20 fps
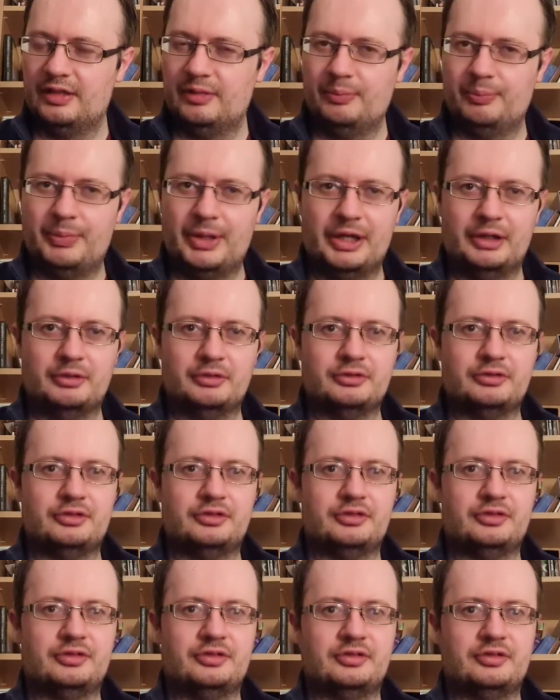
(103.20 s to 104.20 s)

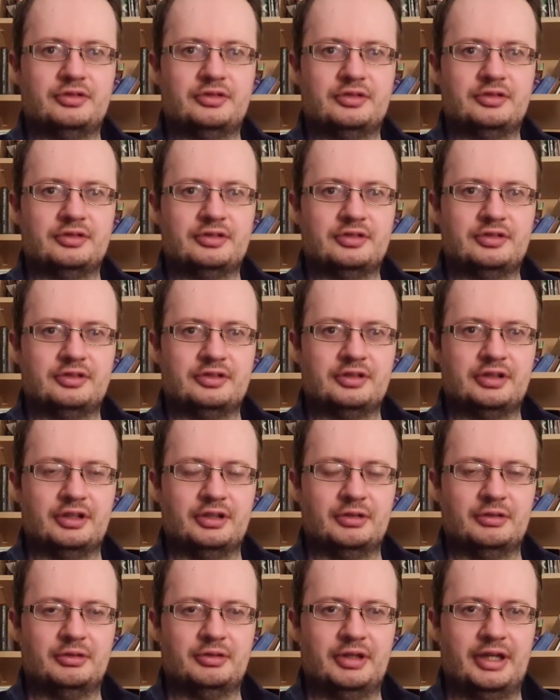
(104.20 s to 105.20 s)
builds
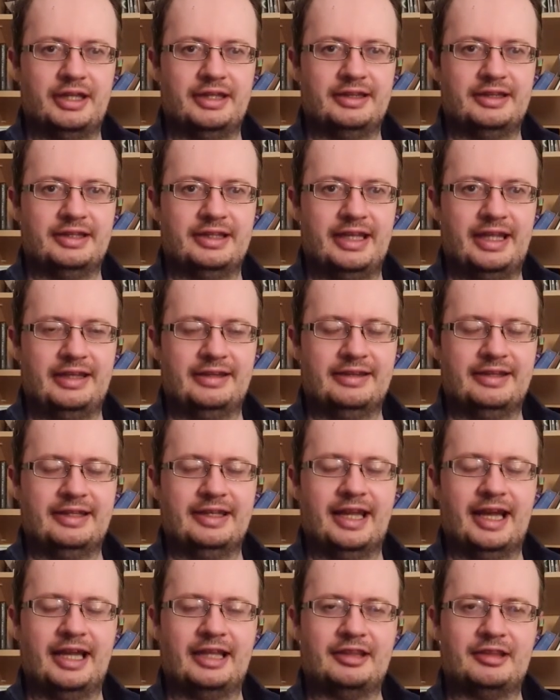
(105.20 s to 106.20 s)
to in the
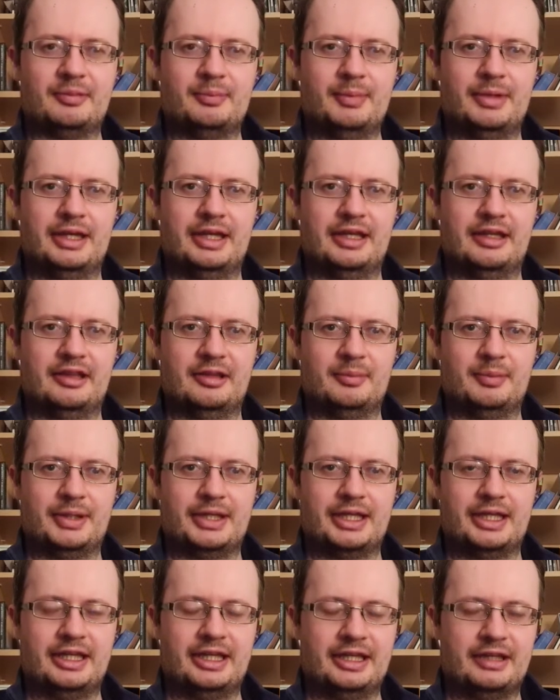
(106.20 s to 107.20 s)
ninth minute the
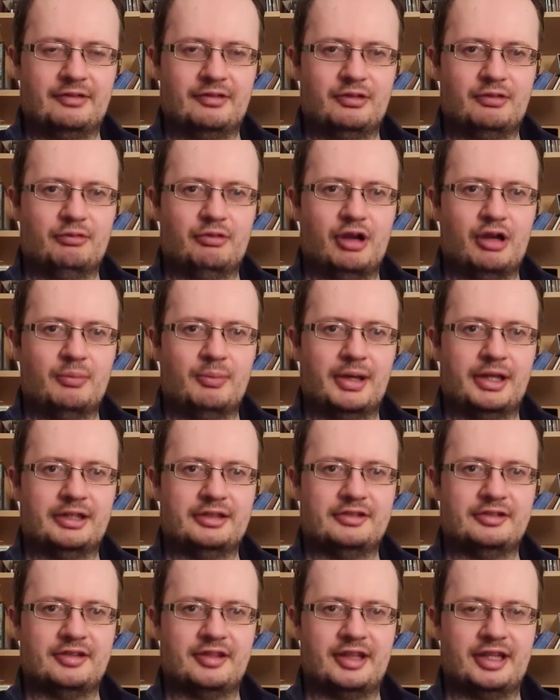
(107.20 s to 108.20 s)
beginning of the
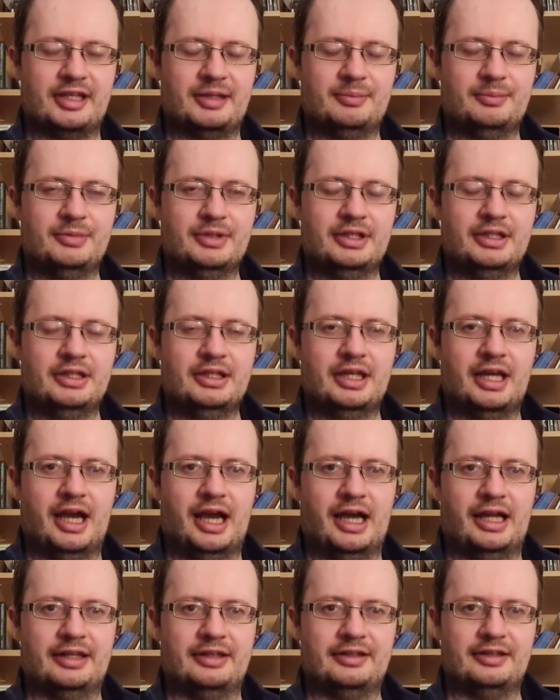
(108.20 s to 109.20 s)
romance theme,
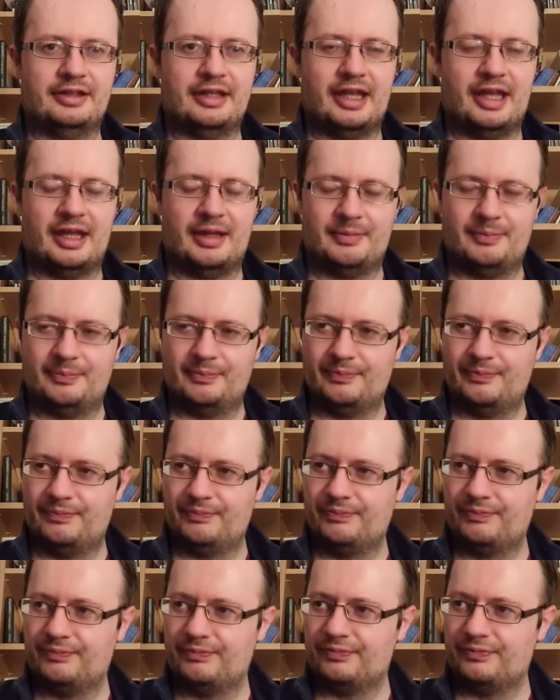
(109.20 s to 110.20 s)
and
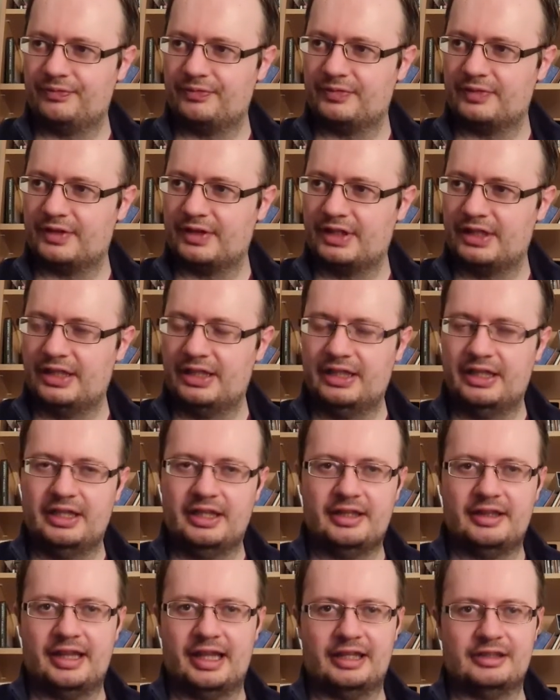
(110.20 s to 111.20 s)

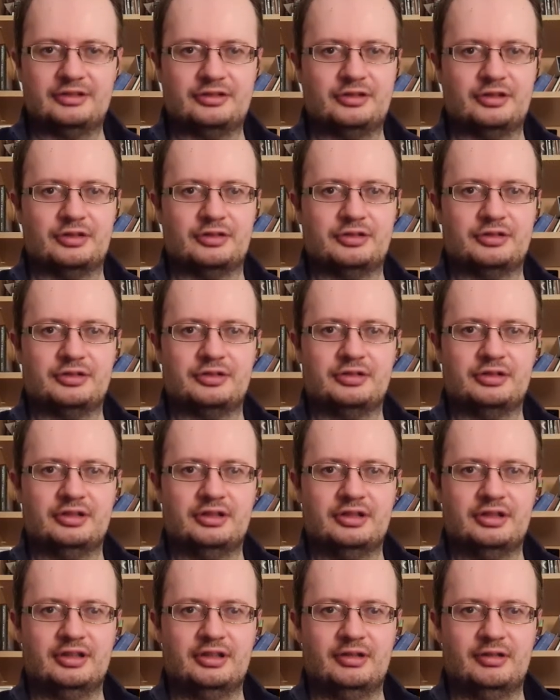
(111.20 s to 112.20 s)
that's just
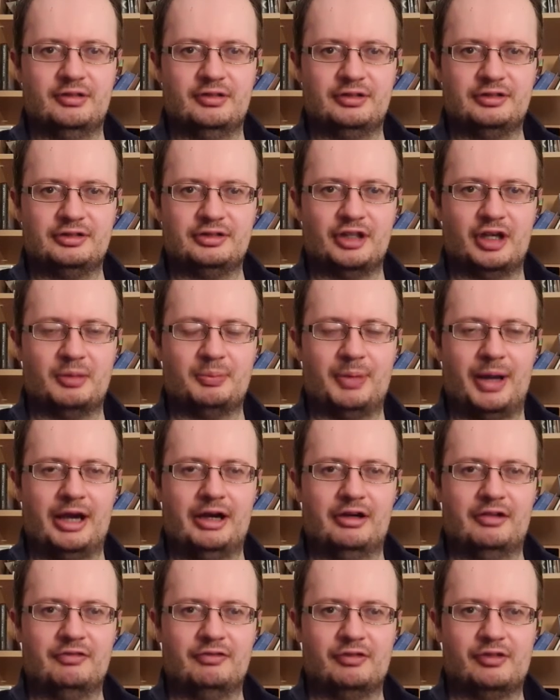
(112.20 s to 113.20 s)
so
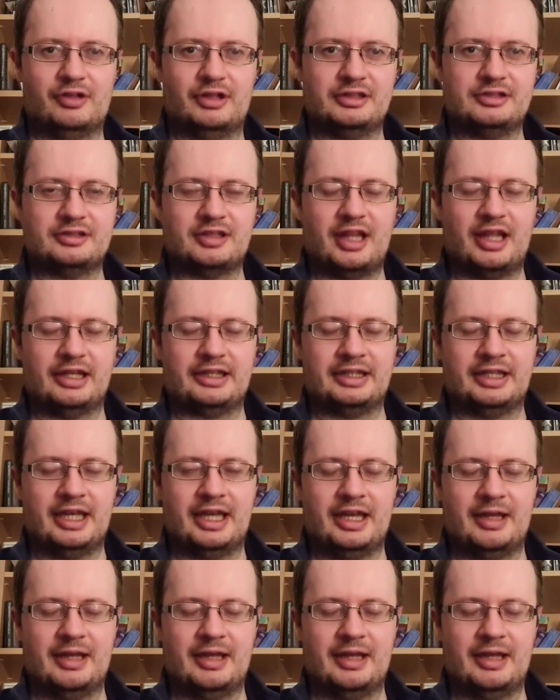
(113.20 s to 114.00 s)
powerful. It's like